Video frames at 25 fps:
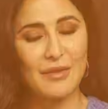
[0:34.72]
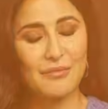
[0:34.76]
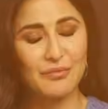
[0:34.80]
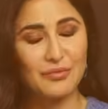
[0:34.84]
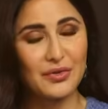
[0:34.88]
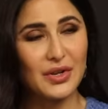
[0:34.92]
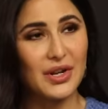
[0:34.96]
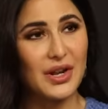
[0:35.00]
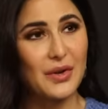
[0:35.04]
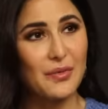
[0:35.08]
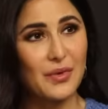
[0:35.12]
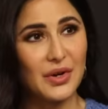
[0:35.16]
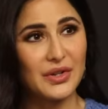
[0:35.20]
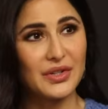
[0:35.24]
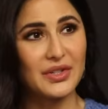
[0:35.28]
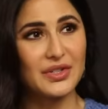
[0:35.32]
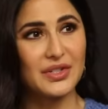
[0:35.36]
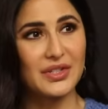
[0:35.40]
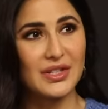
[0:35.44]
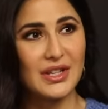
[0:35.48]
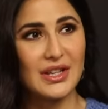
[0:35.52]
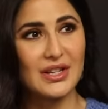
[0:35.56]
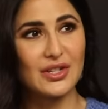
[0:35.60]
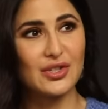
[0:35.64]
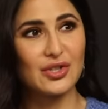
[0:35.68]
I really want to
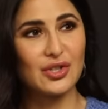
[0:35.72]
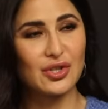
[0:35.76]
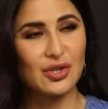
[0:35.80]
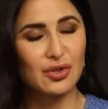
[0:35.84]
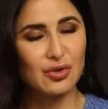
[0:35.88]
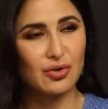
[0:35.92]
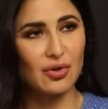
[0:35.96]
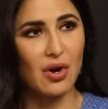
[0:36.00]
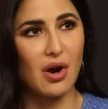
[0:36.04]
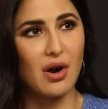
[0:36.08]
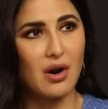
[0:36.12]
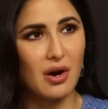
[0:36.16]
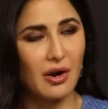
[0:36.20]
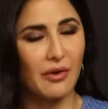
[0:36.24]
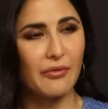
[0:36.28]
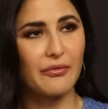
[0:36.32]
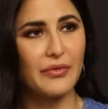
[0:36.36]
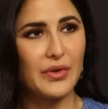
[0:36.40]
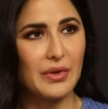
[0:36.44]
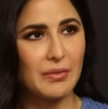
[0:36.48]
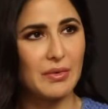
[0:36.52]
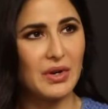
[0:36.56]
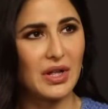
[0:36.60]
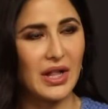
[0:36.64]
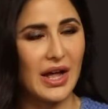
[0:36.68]
see strong
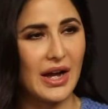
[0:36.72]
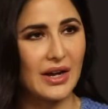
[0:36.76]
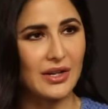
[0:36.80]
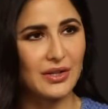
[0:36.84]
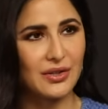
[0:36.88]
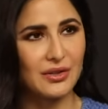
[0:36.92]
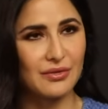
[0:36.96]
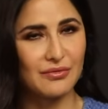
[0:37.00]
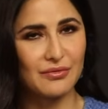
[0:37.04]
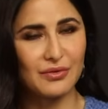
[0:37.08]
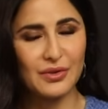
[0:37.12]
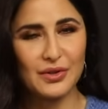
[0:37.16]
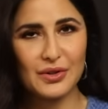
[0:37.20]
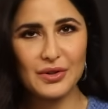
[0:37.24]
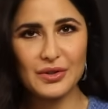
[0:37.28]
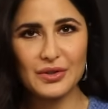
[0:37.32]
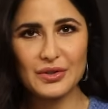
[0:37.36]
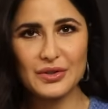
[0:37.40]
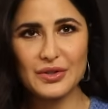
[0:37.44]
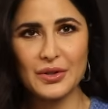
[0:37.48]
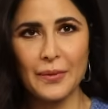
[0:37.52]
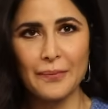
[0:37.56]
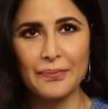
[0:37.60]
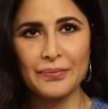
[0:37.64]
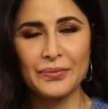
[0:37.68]
female action roles.